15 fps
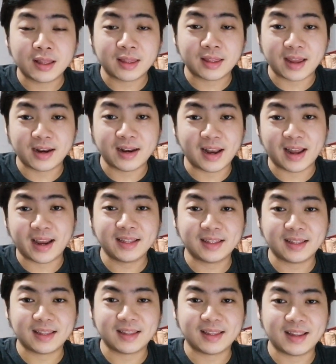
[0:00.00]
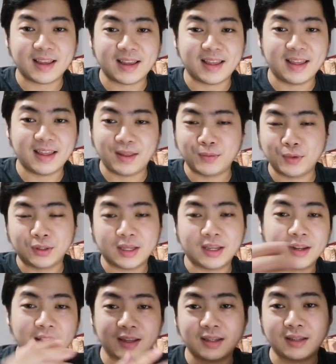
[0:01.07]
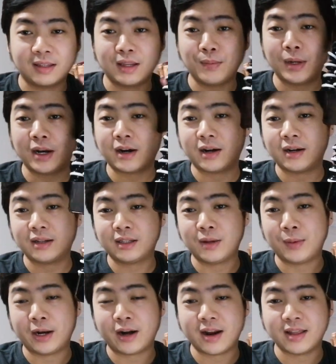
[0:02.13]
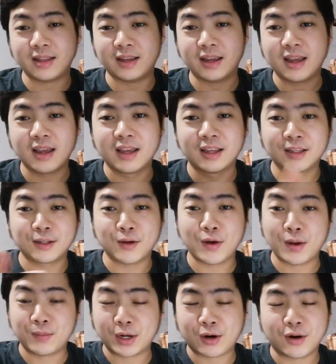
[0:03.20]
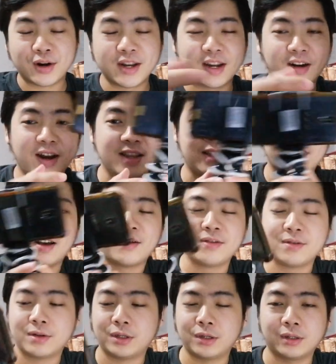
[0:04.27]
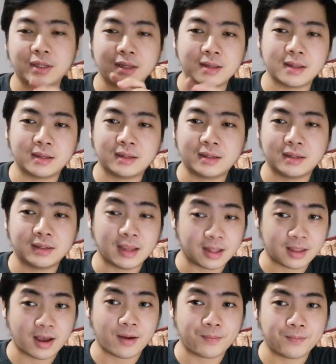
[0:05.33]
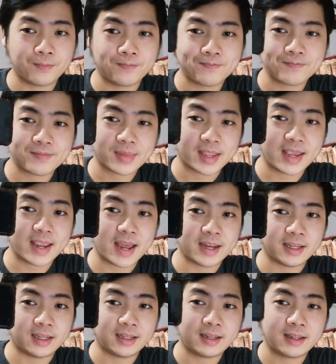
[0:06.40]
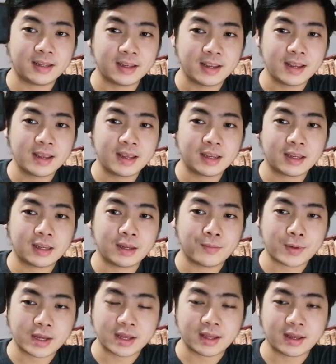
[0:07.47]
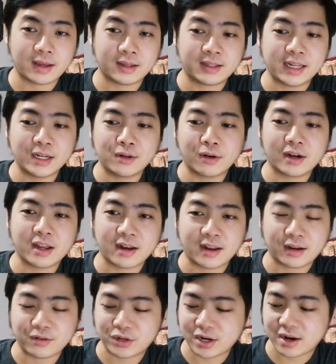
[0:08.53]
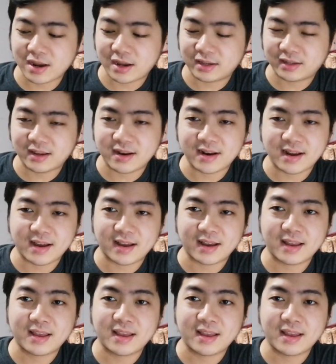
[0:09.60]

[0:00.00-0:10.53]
10 Lite, and I'm using this similar ani. So I'm recording right now using this setup. Tingani, ipa tindog lang na ako siya, guys. Ana,